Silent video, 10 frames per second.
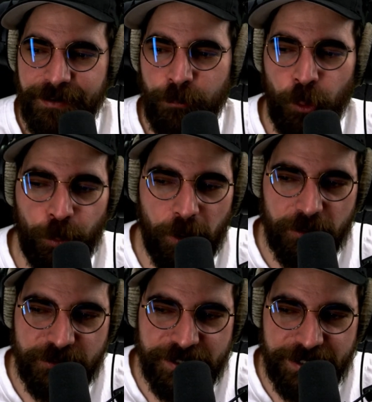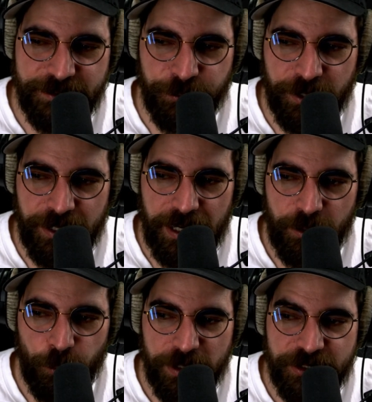Moobot says you can now
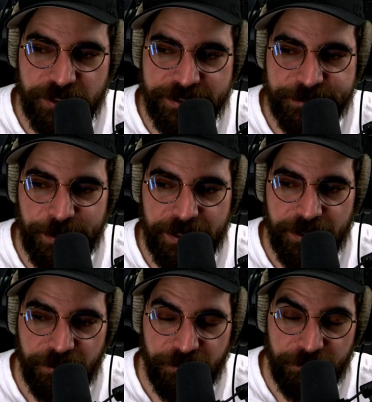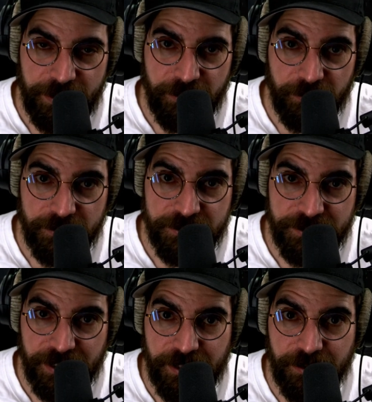wishlist Payday 3 on
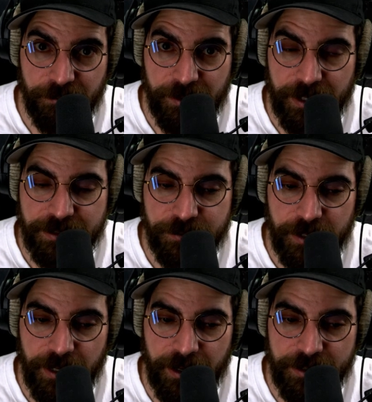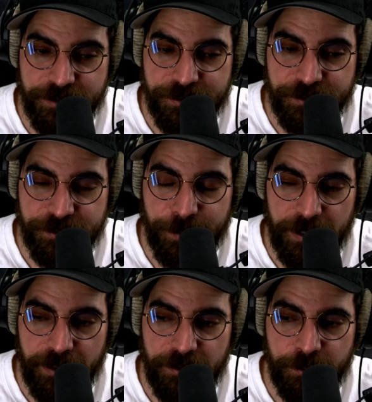Steam. That's right, heisters.
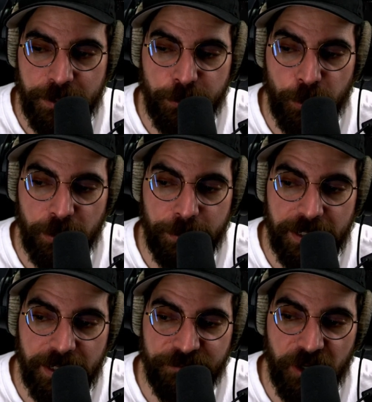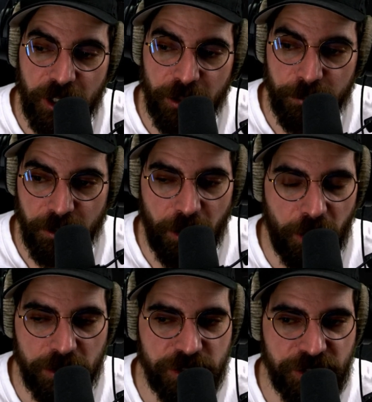Payday 3 will be available
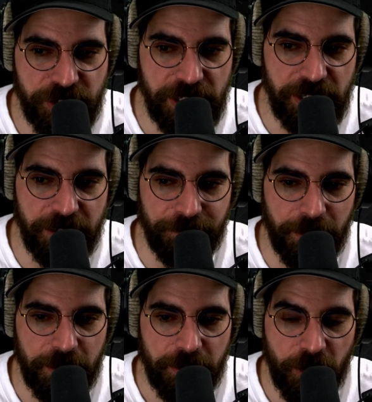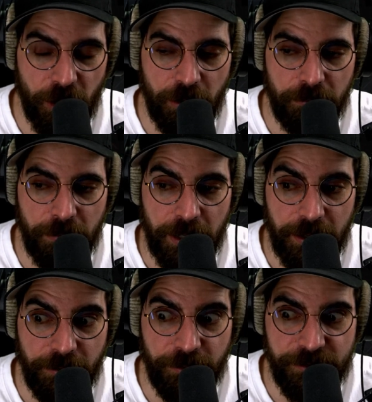on Steam come
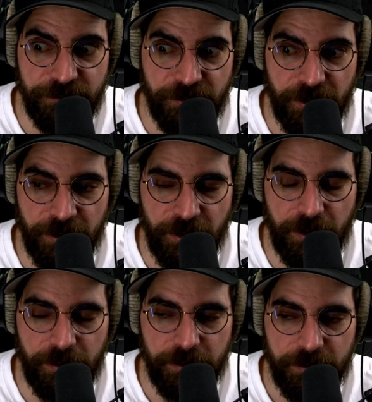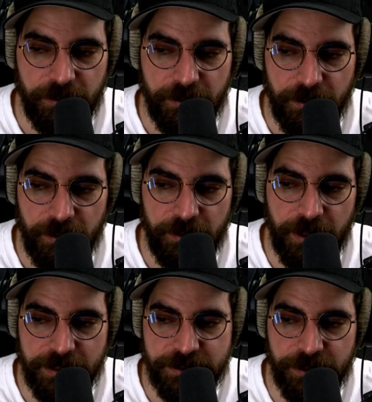this year.
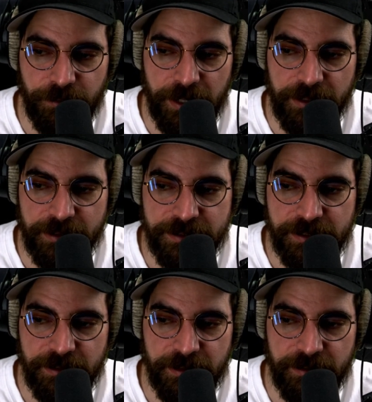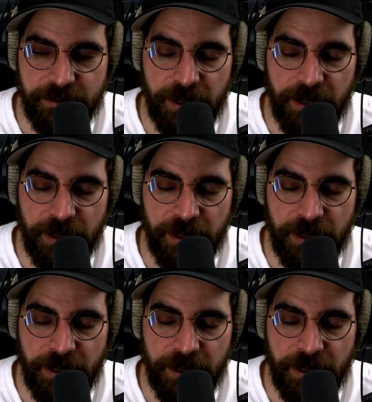That's great, isn't it?